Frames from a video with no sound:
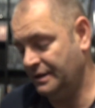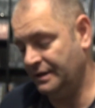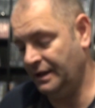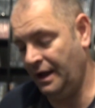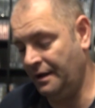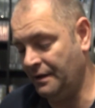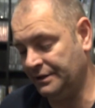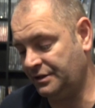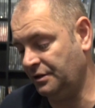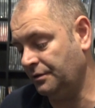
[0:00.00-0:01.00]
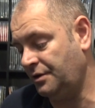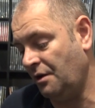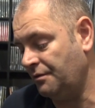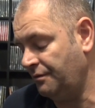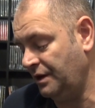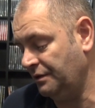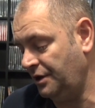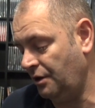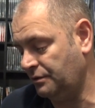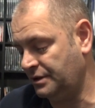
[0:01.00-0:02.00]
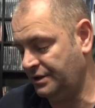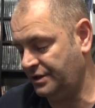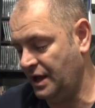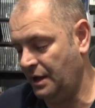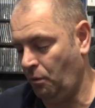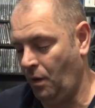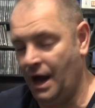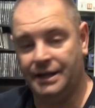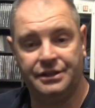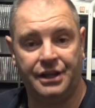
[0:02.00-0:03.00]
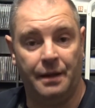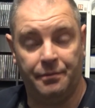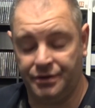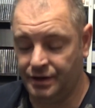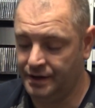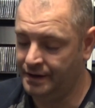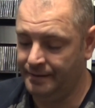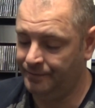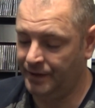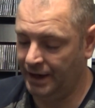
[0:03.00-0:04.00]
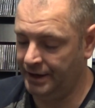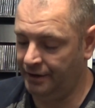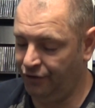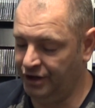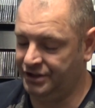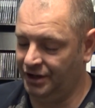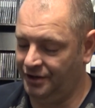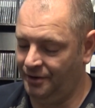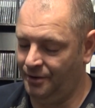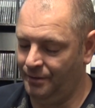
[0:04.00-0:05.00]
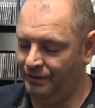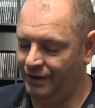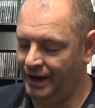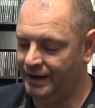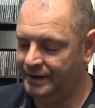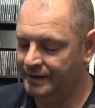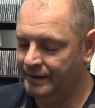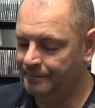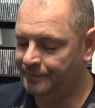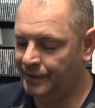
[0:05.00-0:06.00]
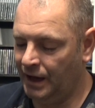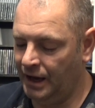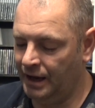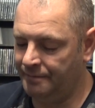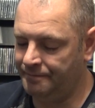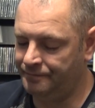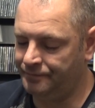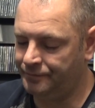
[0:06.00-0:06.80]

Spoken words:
and I still don't really know to this day why Skips had anything to do with it. I